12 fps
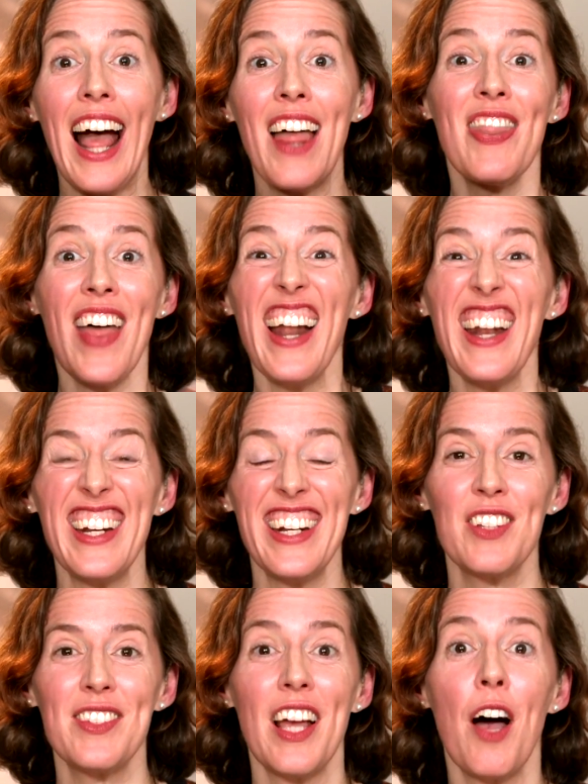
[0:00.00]
And that in
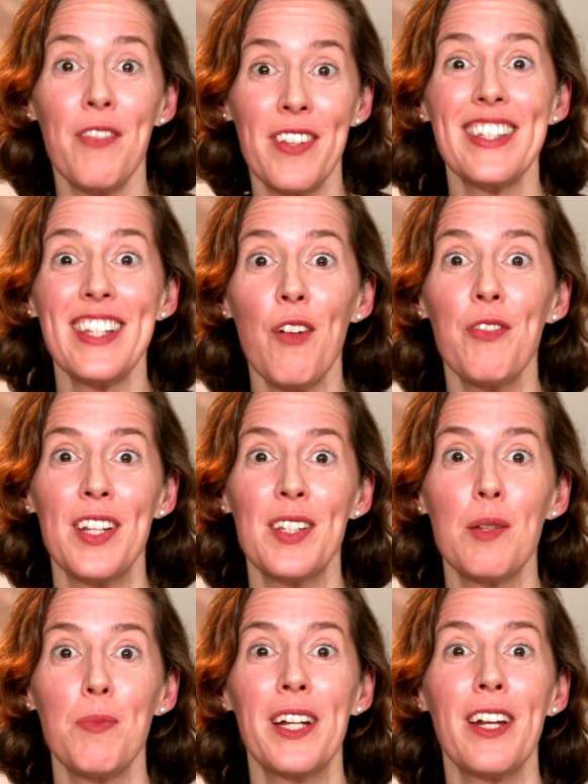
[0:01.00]
and of itself
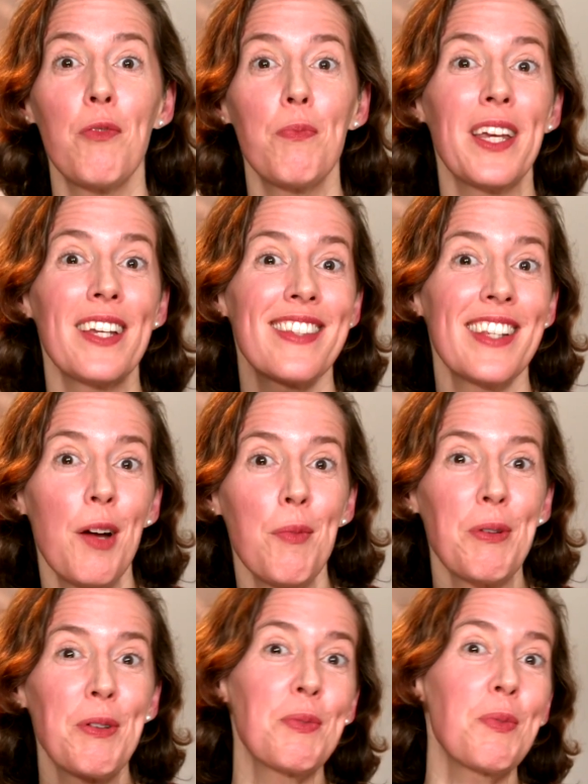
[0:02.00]
needs to be enough because the
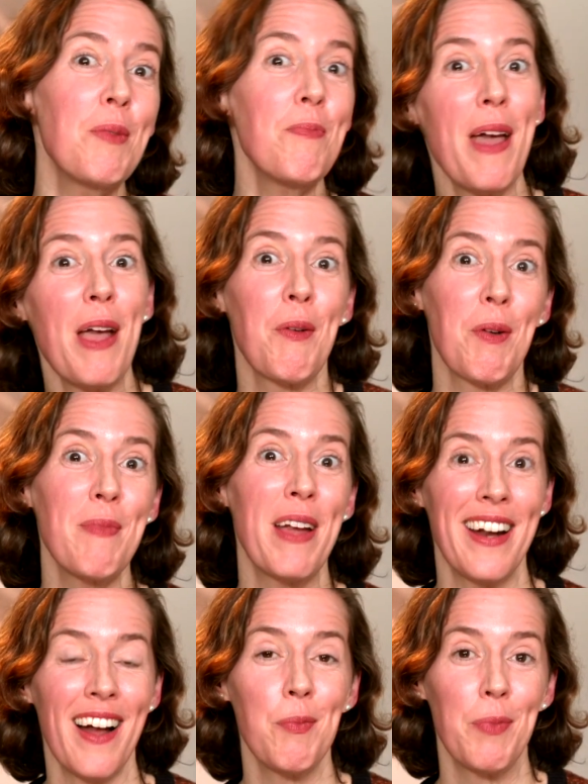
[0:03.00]
numbers we may or
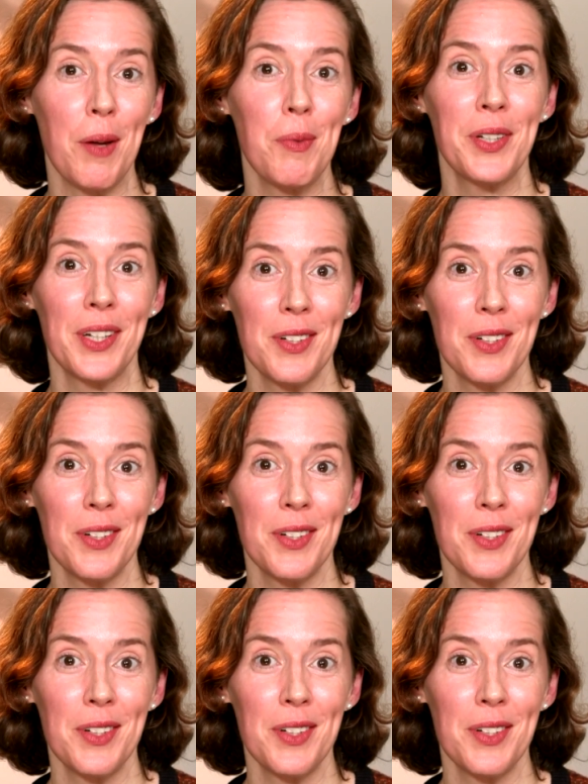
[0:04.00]
may not be able to